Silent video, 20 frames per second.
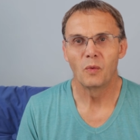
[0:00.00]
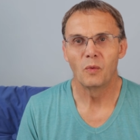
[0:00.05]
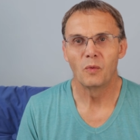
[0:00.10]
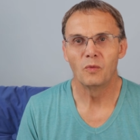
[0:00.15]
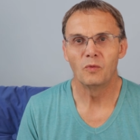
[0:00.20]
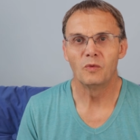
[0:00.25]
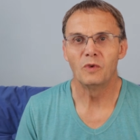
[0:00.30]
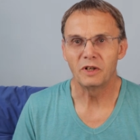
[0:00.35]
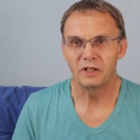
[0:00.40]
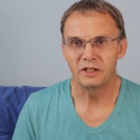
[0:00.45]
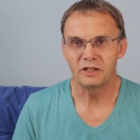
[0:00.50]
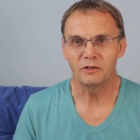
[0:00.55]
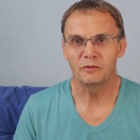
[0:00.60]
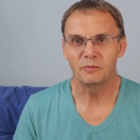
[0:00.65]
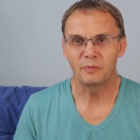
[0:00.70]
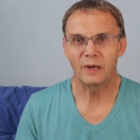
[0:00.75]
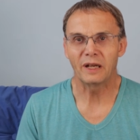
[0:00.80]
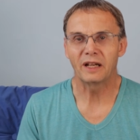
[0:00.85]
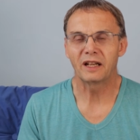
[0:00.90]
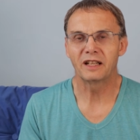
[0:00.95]
what you're
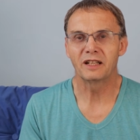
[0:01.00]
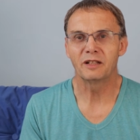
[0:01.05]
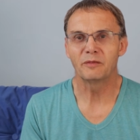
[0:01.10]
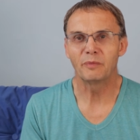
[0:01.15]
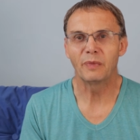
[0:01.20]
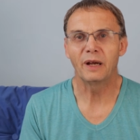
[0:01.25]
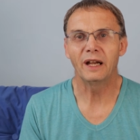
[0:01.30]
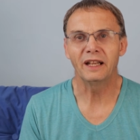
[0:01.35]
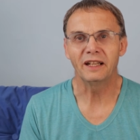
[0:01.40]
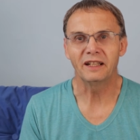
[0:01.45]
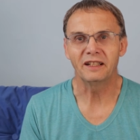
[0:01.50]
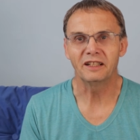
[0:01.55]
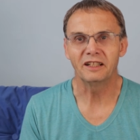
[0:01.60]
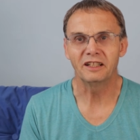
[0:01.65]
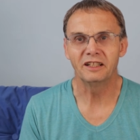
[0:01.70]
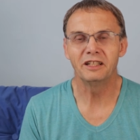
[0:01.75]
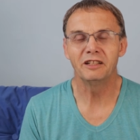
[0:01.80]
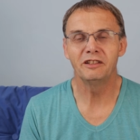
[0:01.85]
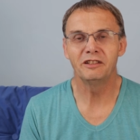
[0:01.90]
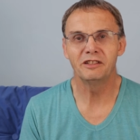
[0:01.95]
going to paint
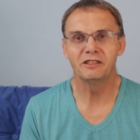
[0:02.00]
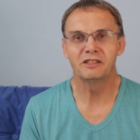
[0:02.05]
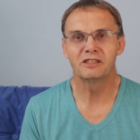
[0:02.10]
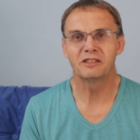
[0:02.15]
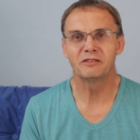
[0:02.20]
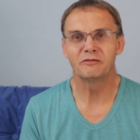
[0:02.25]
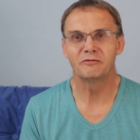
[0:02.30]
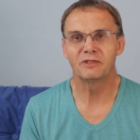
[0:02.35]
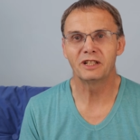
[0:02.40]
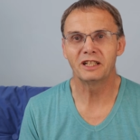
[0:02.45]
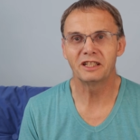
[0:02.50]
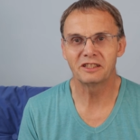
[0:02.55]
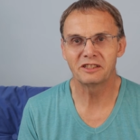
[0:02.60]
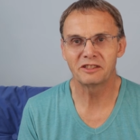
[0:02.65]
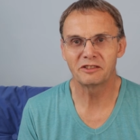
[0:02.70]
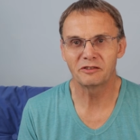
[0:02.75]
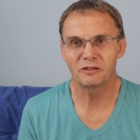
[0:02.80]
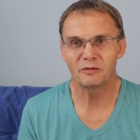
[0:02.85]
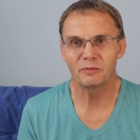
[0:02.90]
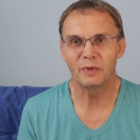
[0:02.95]
and you use the right
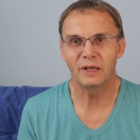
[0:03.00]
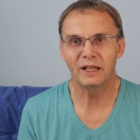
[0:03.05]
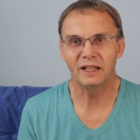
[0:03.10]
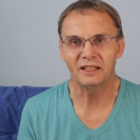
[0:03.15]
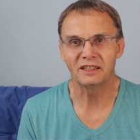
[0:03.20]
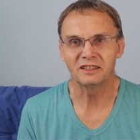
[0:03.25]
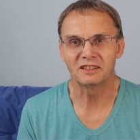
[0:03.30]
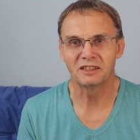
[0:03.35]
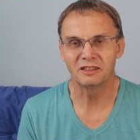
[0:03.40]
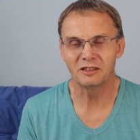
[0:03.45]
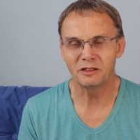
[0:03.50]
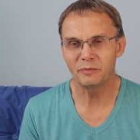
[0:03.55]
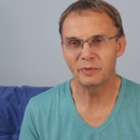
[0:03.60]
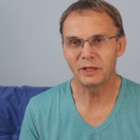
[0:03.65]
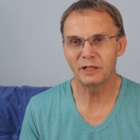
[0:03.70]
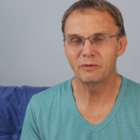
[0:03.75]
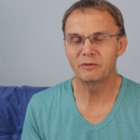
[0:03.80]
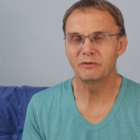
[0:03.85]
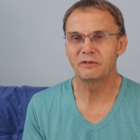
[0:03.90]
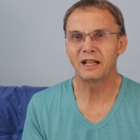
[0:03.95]
sort of paint, a lot of
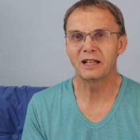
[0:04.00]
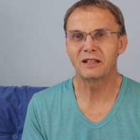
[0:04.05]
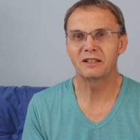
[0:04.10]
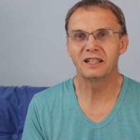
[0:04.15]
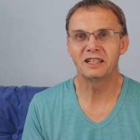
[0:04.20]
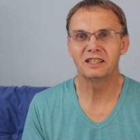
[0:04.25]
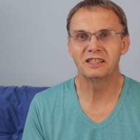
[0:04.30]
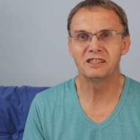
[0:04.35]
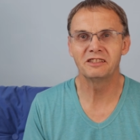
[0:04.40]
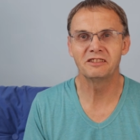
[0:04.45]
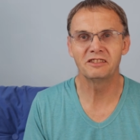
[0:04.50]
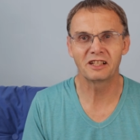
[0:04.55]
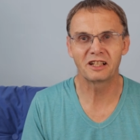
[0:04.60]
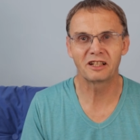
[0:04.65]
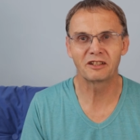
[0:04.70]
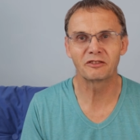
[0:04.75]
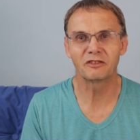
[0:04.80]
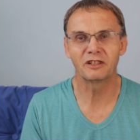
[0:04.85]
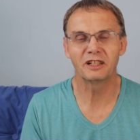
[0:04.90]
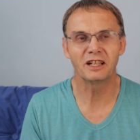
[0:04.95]
people nowadays use
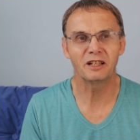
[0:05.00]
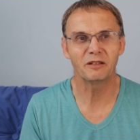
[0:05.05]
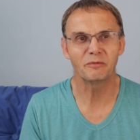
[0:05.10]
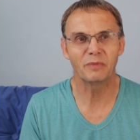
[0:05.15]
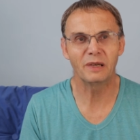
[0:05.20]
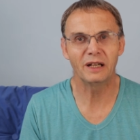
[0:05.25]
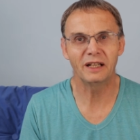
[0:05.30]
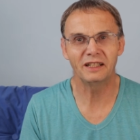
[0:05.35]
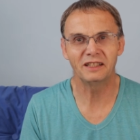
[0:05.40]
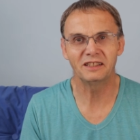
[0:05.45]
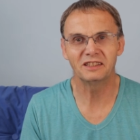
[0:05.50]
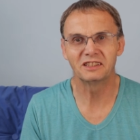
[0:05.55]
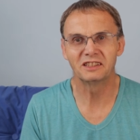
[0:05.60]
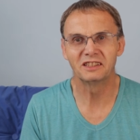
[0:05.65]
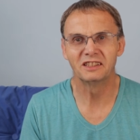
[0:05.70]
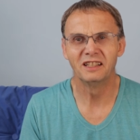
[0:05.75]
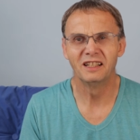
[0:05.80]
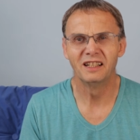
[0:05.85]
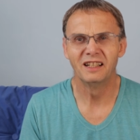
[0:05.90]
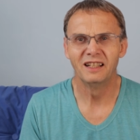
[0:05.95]
acrylic
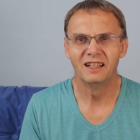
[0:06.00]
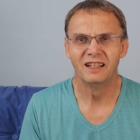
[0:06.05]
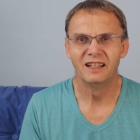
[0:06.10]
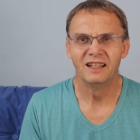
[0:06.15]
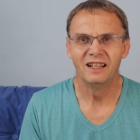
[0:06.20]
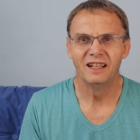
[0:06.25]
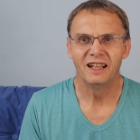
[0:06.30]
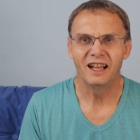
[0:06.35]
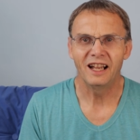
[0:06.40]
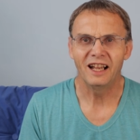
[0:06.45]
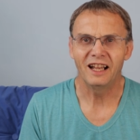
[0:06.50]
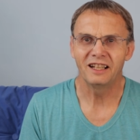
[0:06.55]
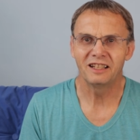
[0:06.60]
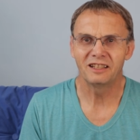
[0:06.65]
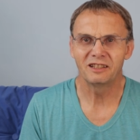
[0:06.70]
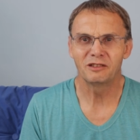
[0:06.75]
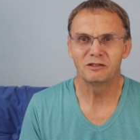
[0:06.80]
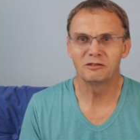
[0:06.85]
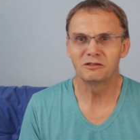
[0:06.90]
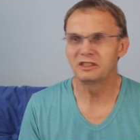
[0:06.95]
paints, and
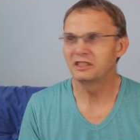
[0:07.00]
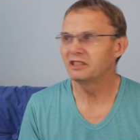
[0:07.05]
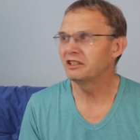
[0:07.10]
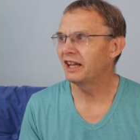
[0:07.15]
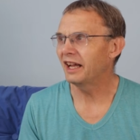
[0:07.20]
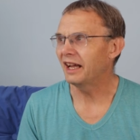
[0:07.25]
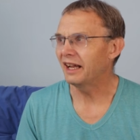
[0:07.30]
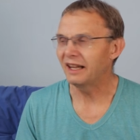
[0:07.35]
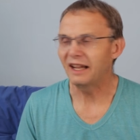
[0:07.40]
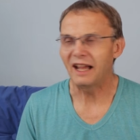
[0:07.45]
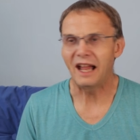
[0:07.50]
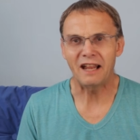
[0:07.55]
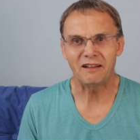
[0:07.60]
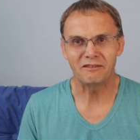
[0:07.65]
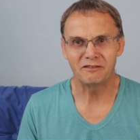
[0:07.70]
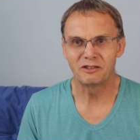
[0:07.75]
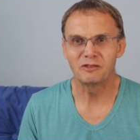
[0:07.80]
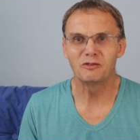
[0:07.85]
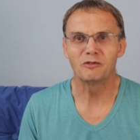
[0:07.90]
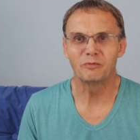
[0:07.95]
of course you get
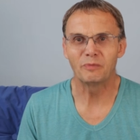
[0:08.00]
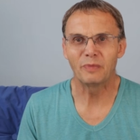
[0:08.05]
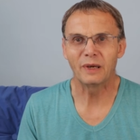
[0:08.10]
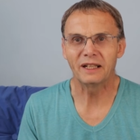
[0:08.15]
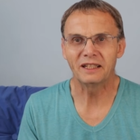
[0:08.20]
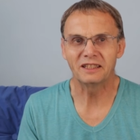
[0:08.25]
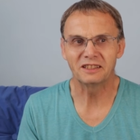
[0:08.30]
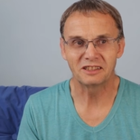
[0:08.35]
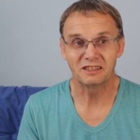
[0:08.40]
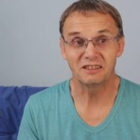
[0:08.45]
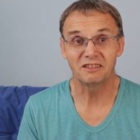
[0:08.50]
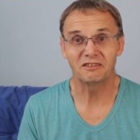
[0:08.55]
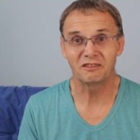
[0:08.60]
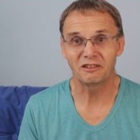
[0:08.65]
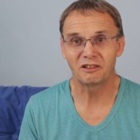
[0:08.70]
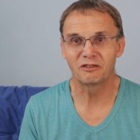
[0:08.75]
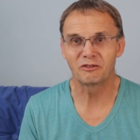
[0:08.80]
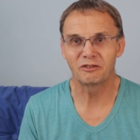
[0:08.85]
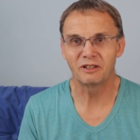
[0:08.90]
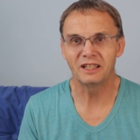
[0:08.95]
outdoor paints that are
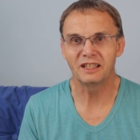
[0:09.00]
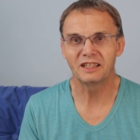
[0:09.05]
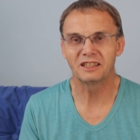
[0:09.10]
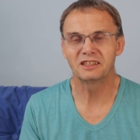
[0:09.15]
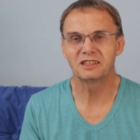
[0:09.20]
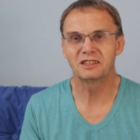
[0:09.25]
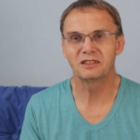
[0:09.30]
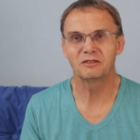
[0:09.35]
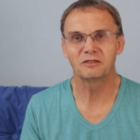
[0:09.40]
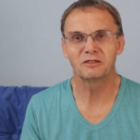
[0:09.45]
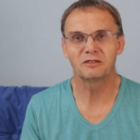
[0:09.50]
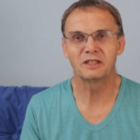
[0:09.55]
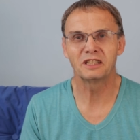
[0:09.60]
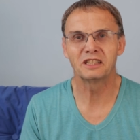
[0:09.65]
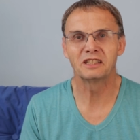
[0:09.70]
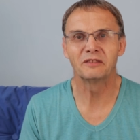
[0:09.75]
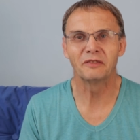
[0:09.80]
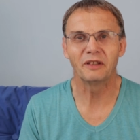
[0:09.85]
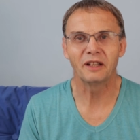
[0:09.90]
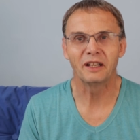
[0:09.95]
acrylics and all the
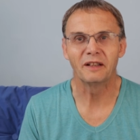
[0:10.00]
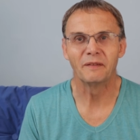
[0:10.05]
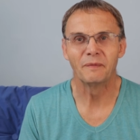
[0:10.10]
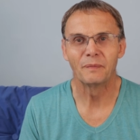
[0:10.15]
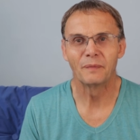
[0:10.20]
rest of it.